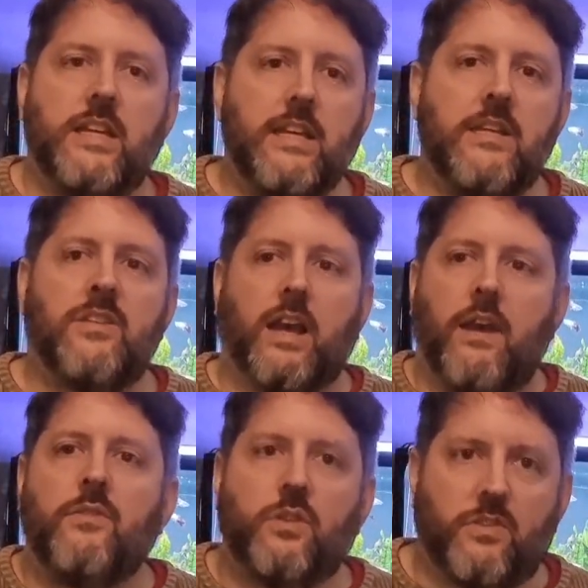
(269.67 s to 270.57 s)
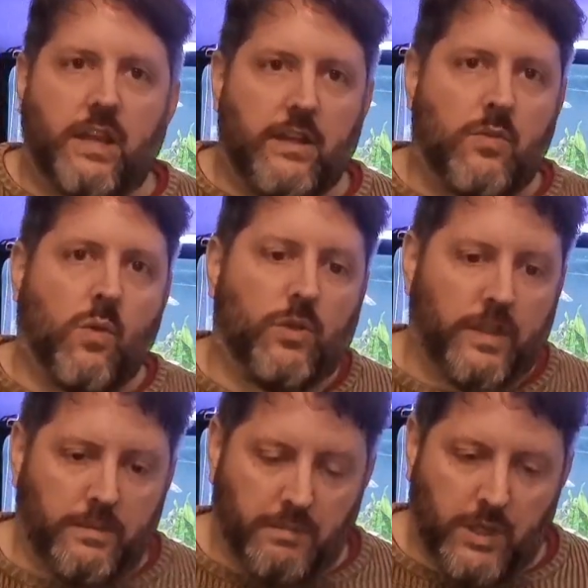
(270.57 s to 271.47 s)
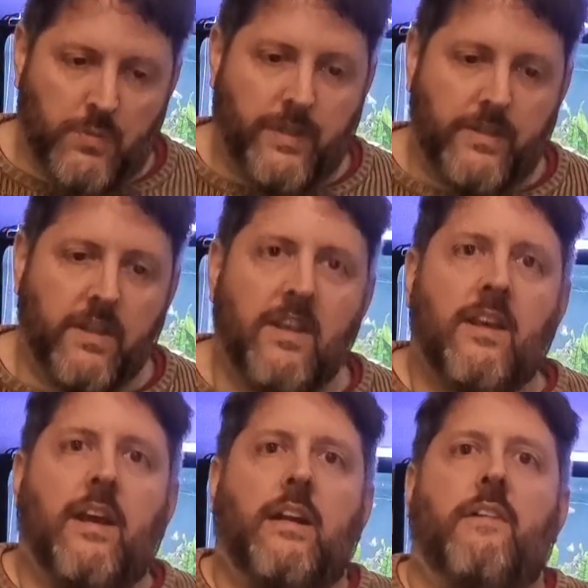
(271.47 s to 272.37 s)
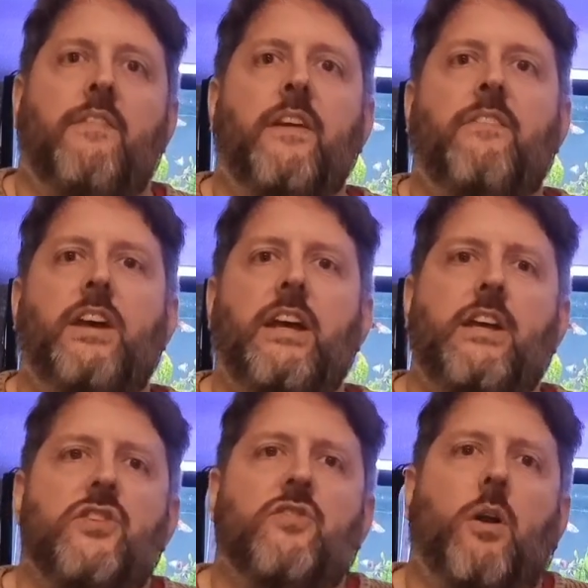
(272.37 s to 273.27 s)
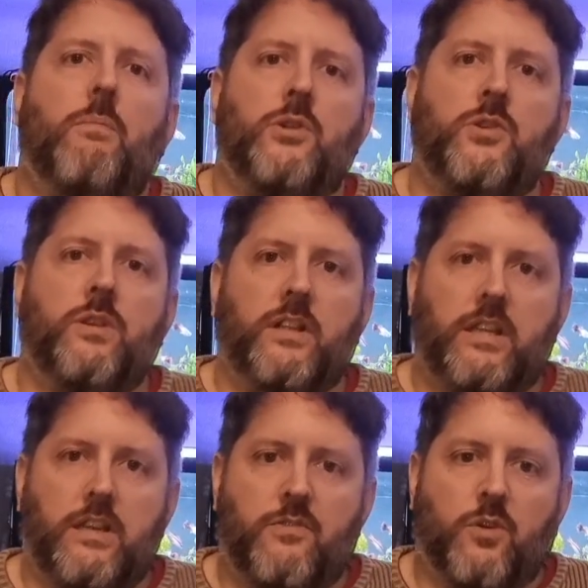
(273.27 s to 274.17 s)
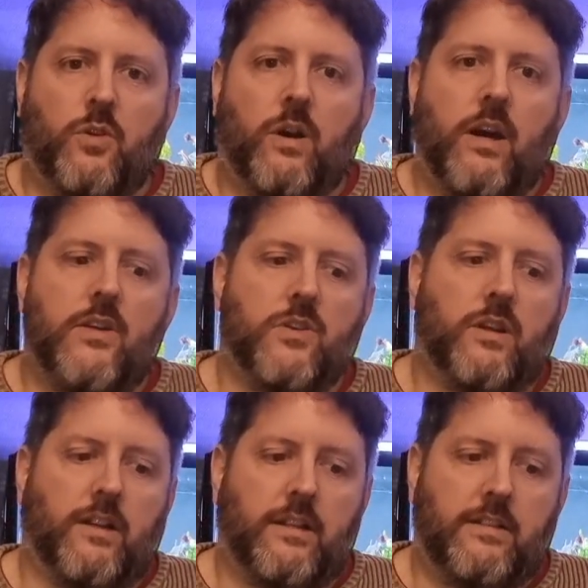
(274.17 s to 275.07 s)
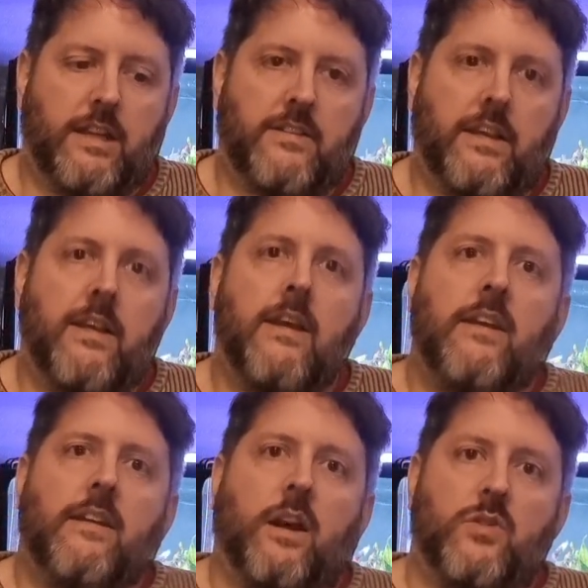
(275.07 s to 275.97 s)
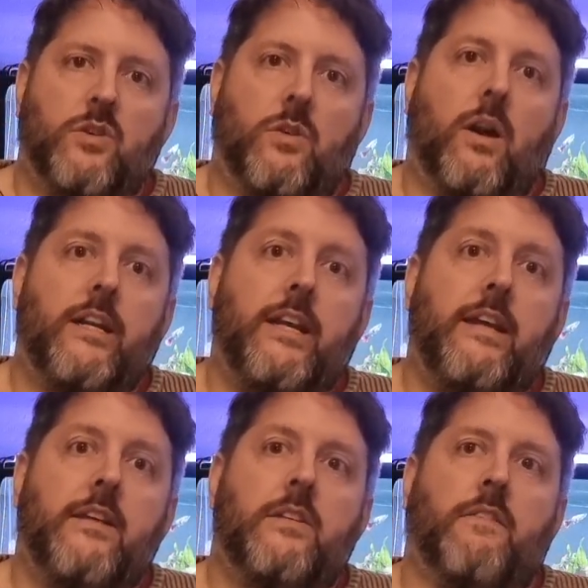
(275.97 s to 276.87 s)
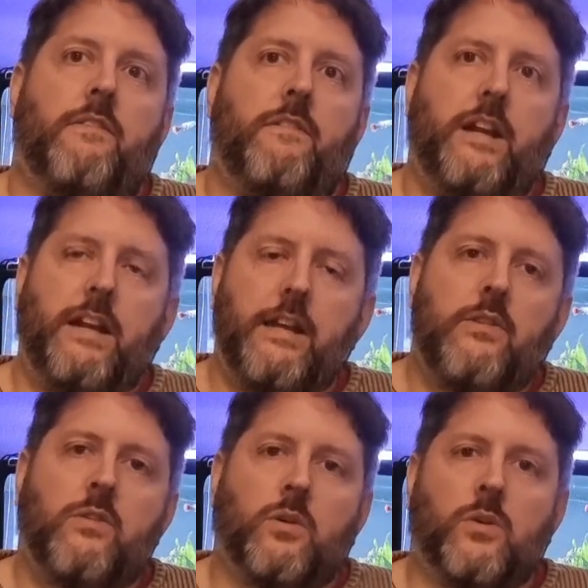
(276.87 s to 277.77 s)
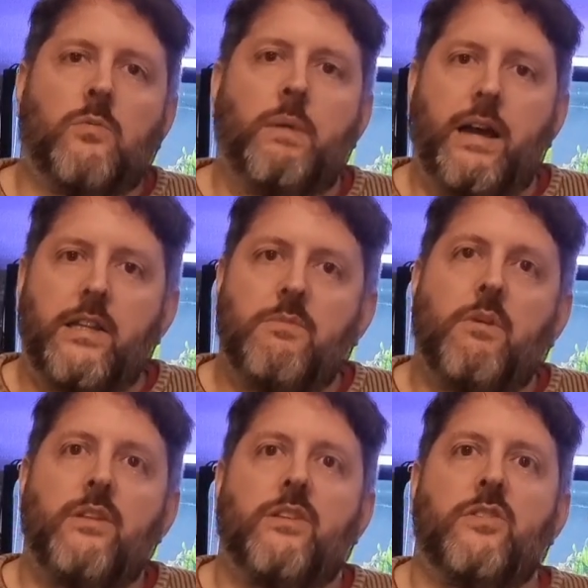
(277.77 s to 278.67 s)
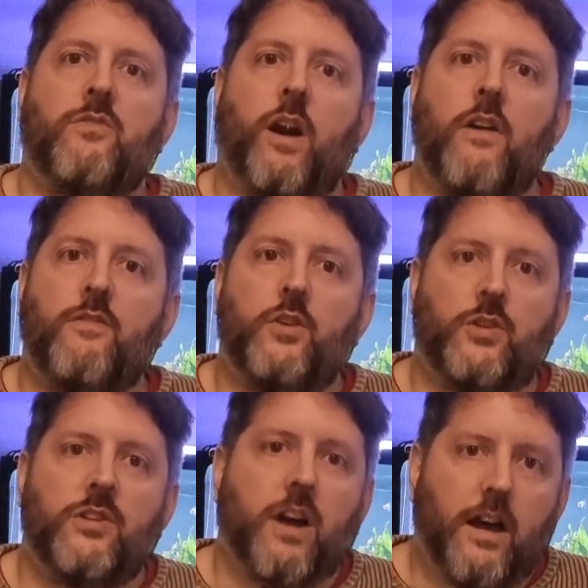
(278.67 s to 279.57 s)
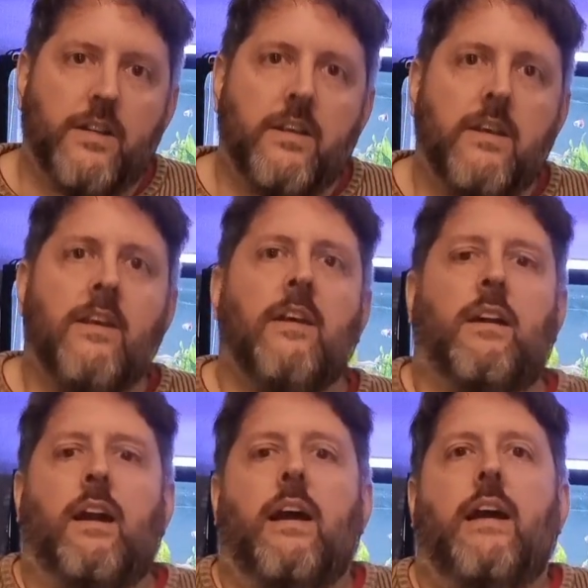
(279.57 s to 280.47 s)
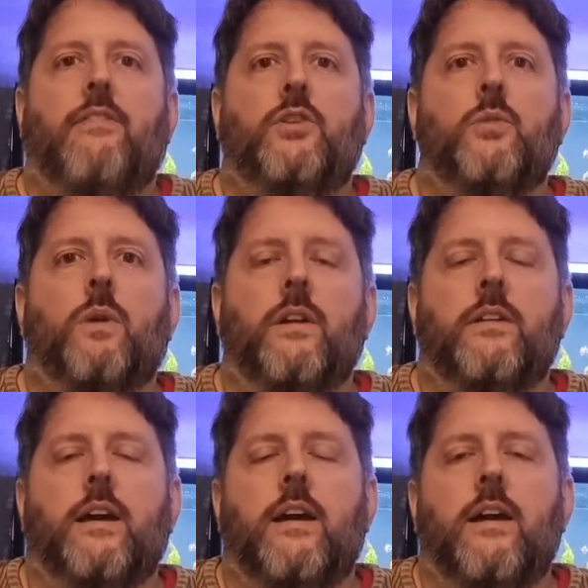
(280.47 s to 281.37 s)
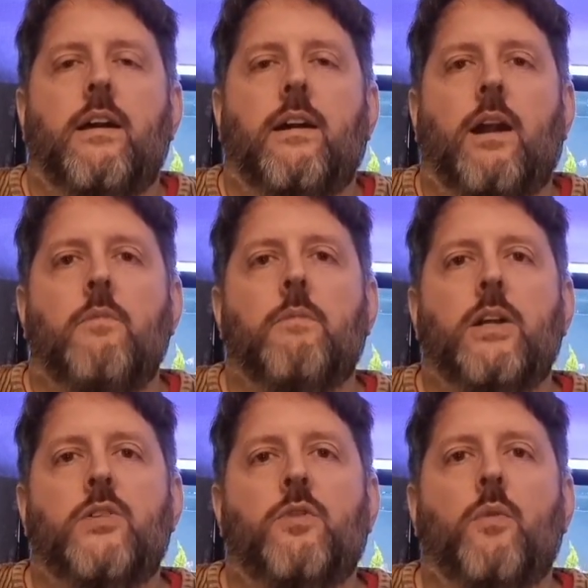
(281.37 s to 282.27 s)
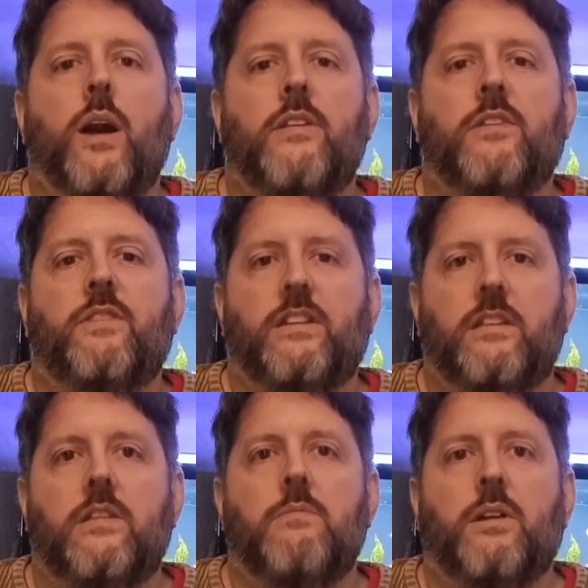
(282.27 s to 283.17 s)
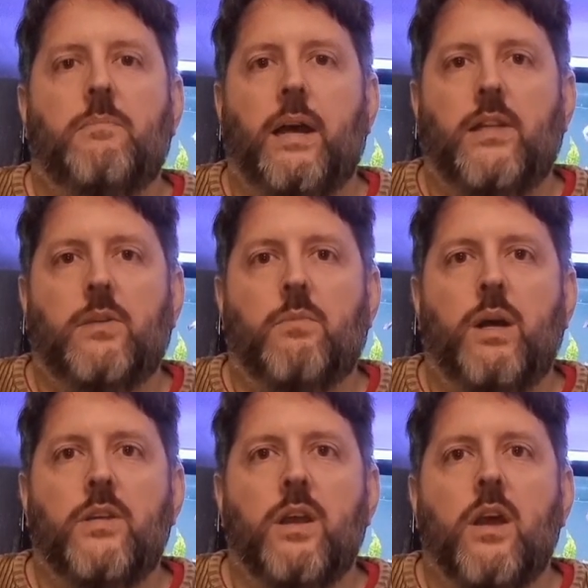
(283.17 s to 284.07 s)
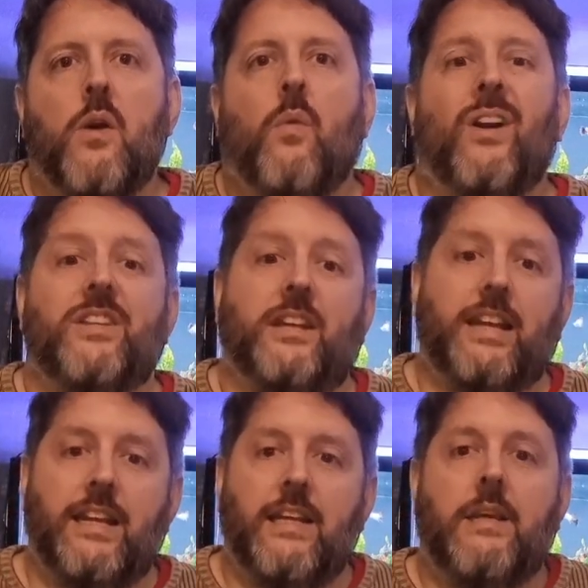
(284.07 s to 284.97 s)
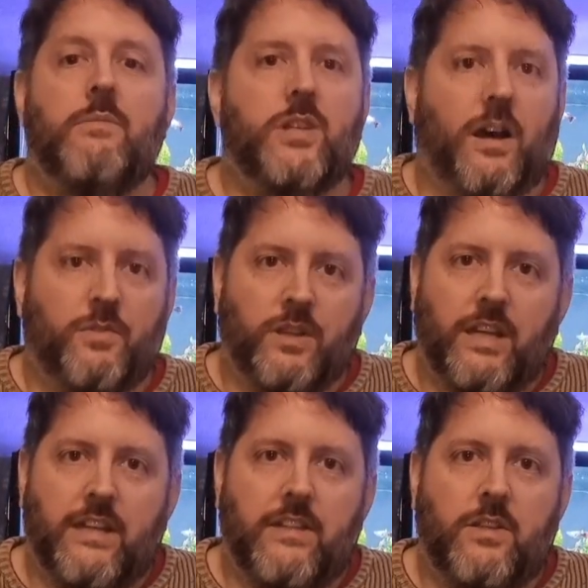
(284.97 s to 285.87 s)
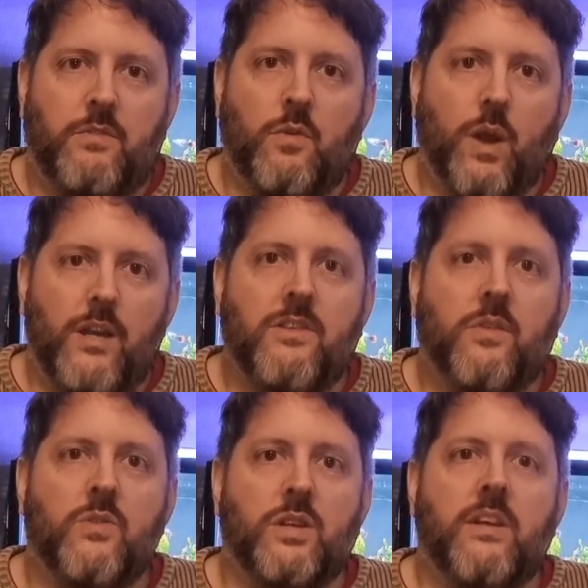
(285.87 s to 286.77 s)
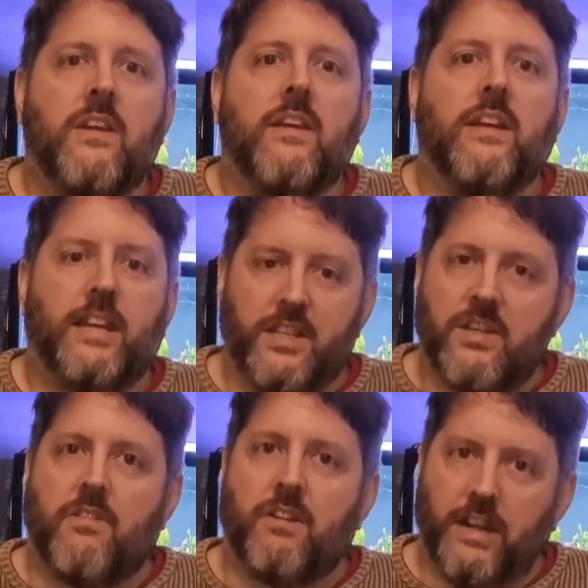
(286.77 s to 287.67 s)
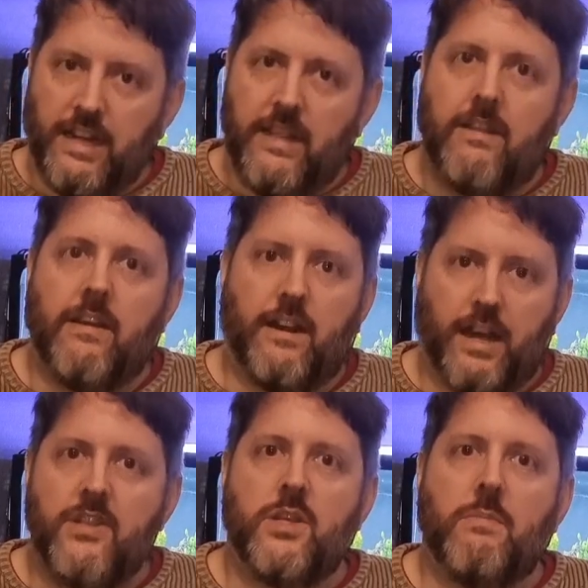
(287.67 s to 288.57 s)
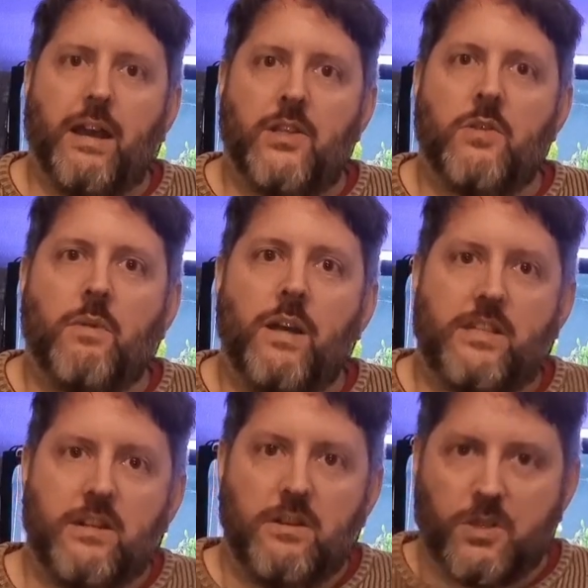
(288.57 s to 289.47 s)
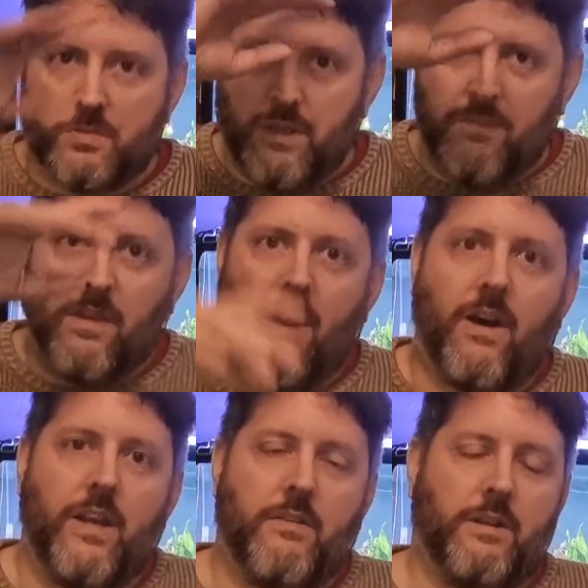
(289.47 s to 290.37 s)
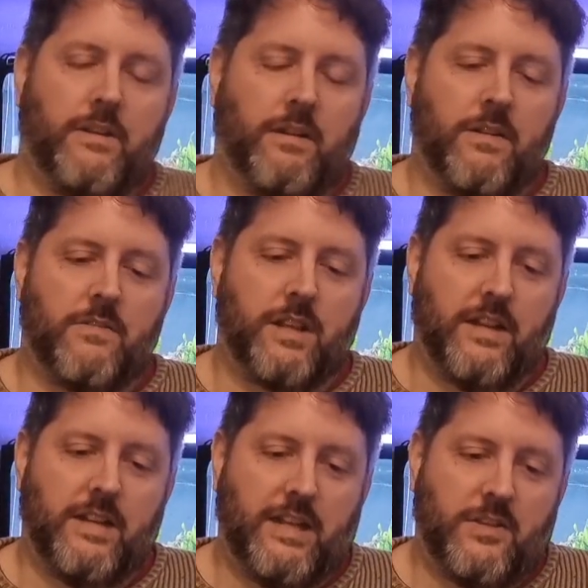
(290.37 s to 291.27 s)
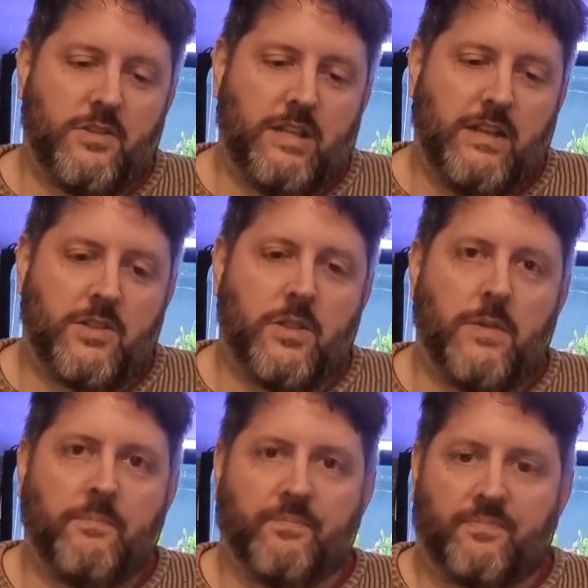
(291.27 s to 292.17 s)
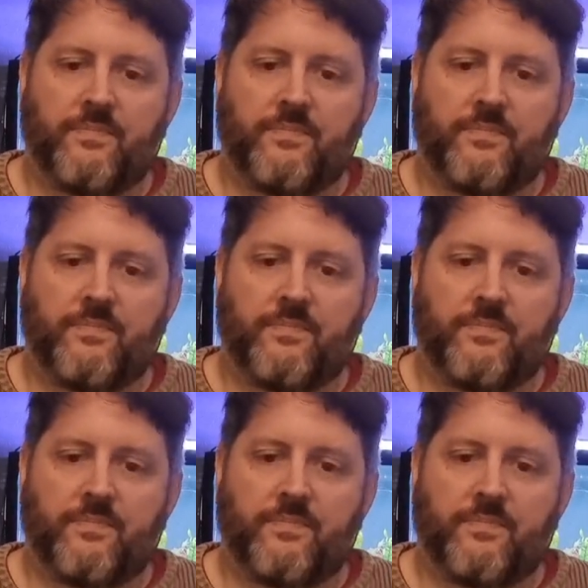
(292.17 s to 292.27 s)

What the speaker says: He is going to get caught in between, and I think there is the opportunity for Zolani Tete. Now, Zolani is a very tall bantamweight. He's 5'9". I have to wonder how much the weight affected him at bantamweight. Was he killing himself to get into the weight? Because he is a really rangy bantamweight. He looks me in the eye when I stand next to him.